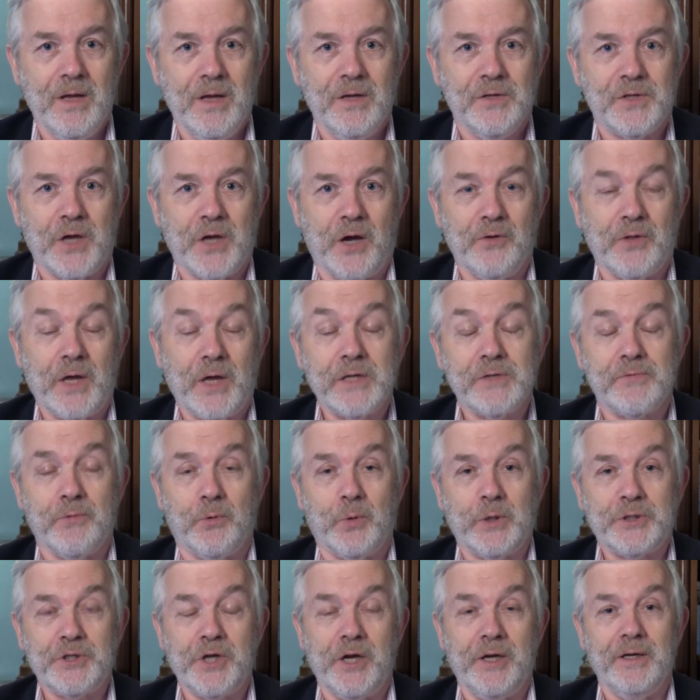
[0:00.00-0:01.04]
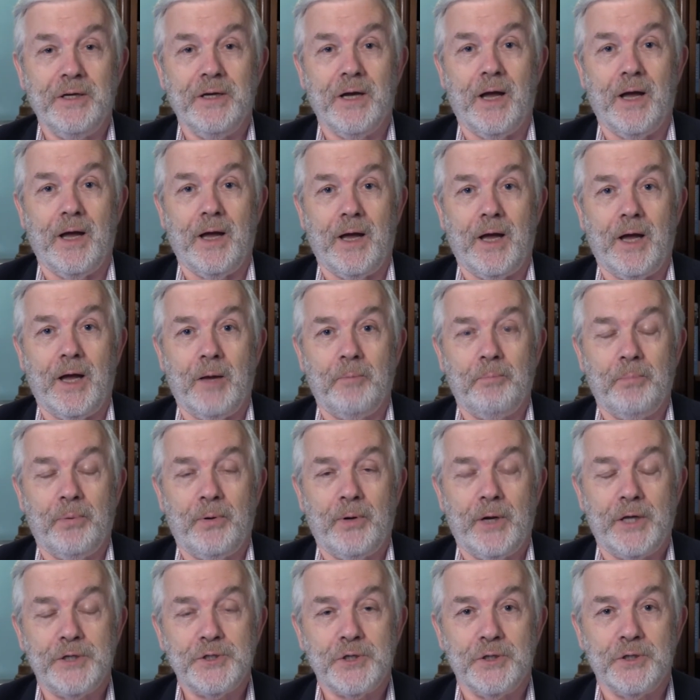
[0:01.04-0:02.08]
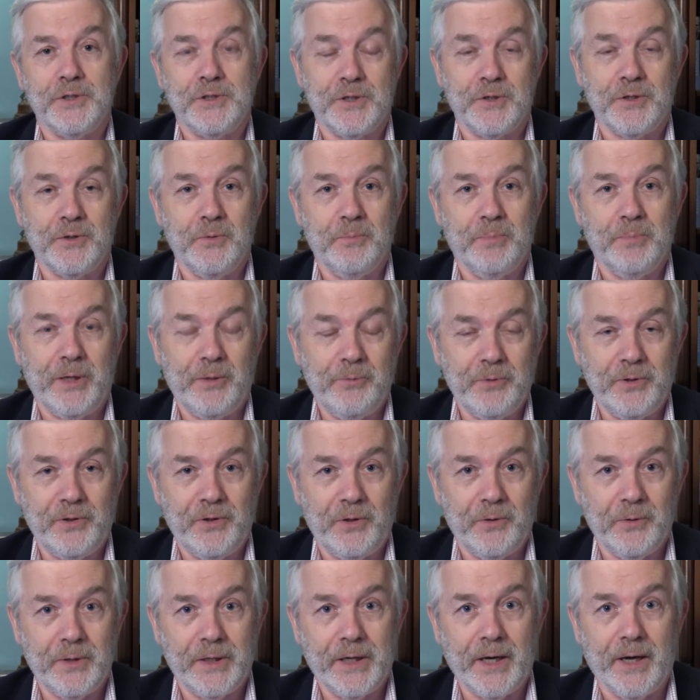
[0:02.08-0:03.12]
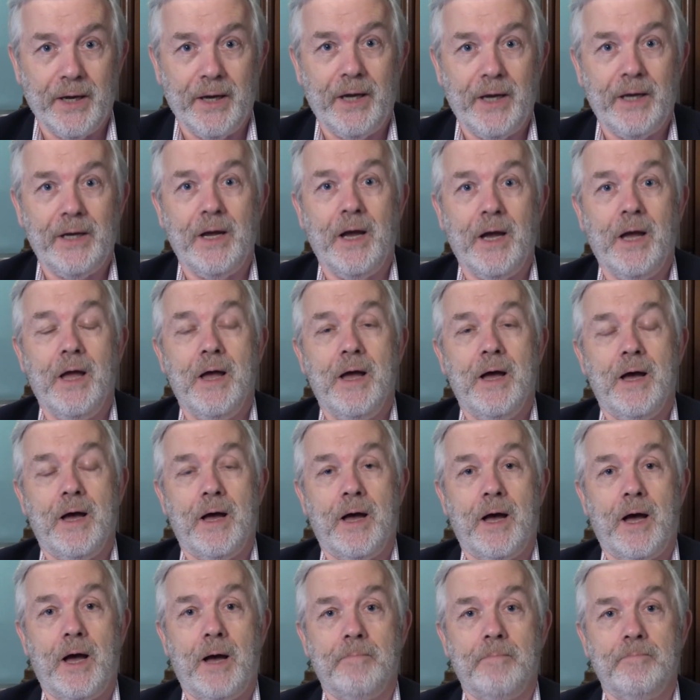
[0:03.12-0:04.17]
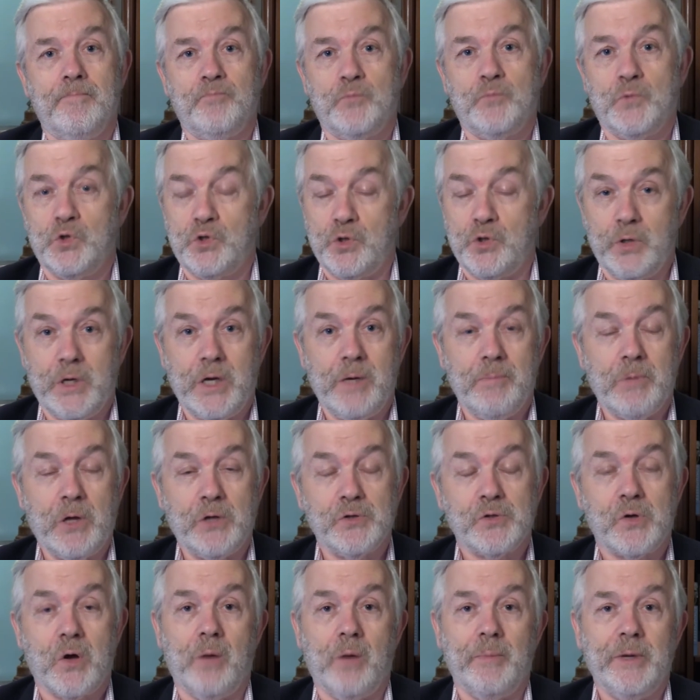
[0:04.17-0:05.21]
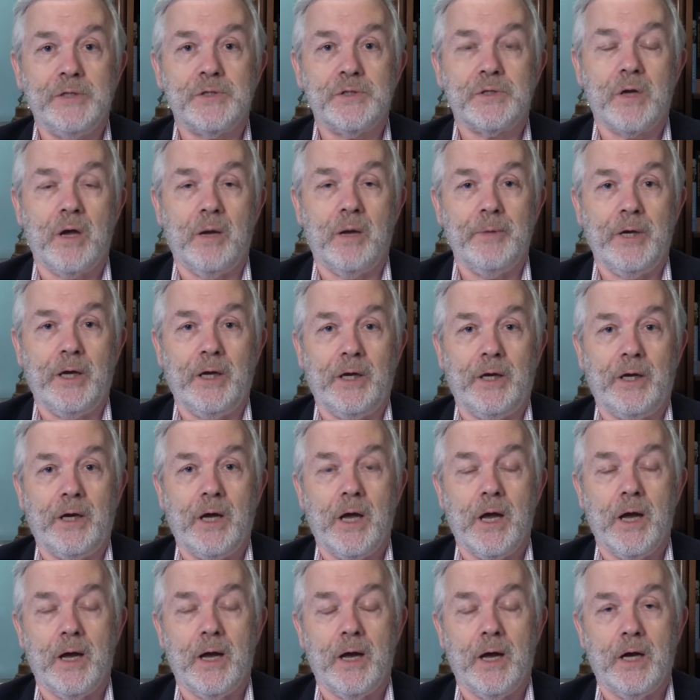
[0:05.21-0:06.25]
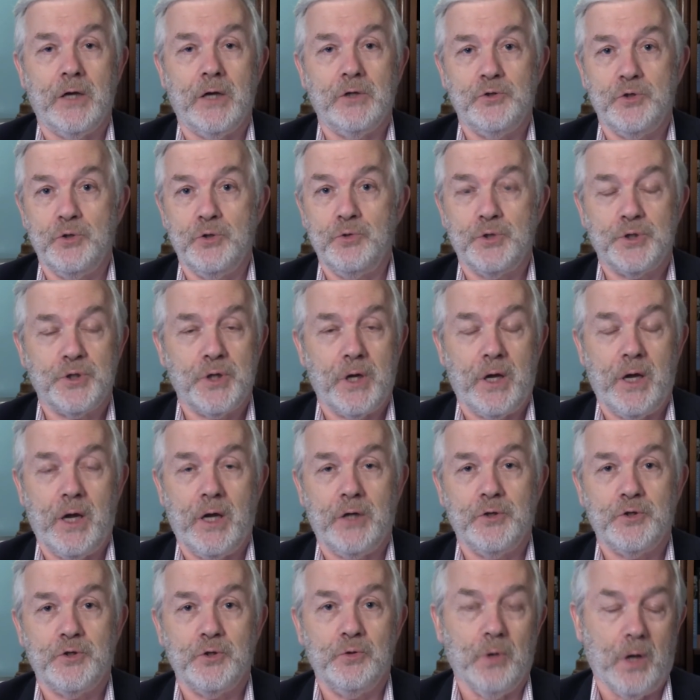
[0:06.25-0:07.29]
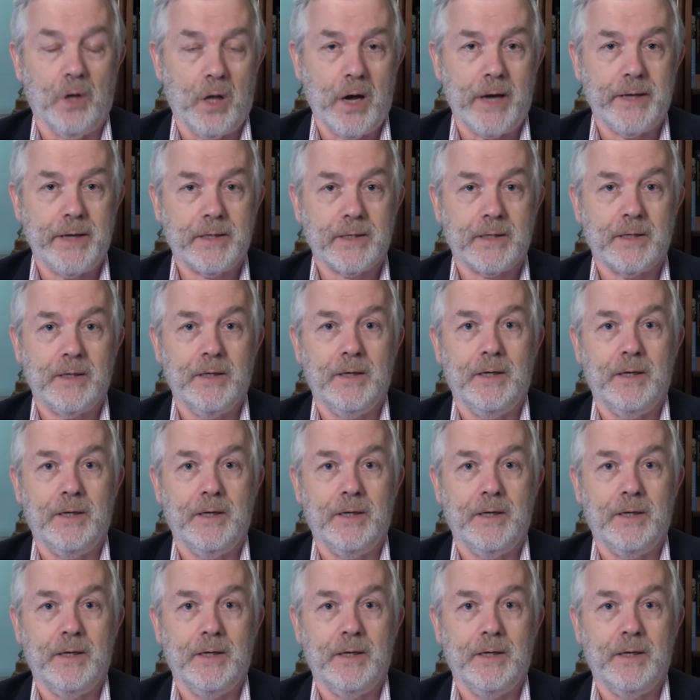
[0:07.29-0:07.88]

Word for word: So thanks for watching. Uh, pleasure to be with you again. Um, do keep those comments coming. Uh, do share, do like.